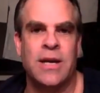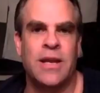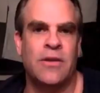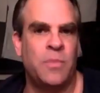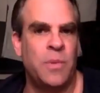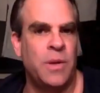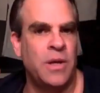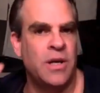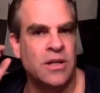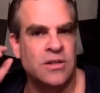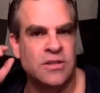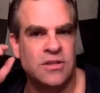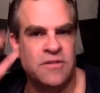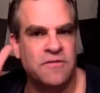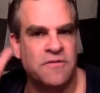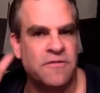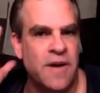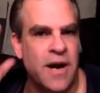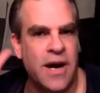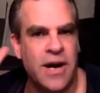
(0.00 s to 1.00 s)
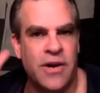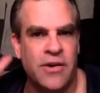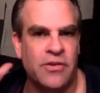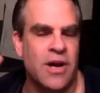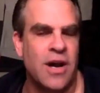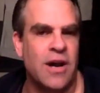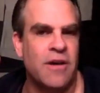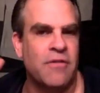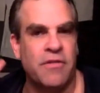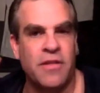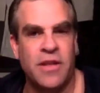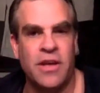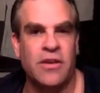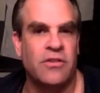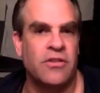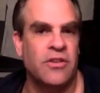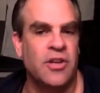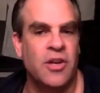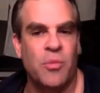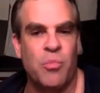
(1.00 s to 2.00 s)
is because it fires off
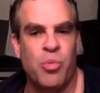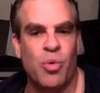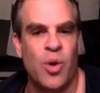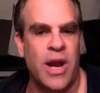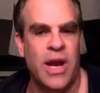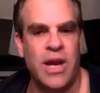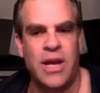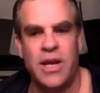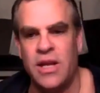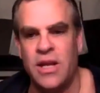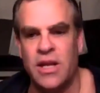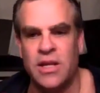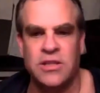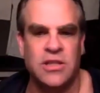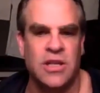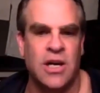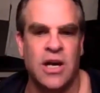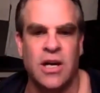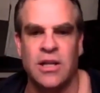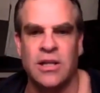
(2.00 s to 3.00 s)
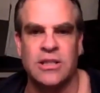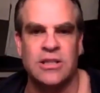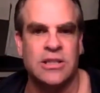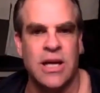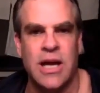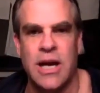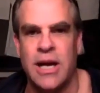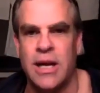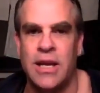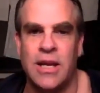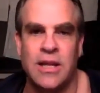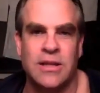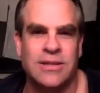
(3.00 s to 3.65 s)
things in your brain to get you all excited.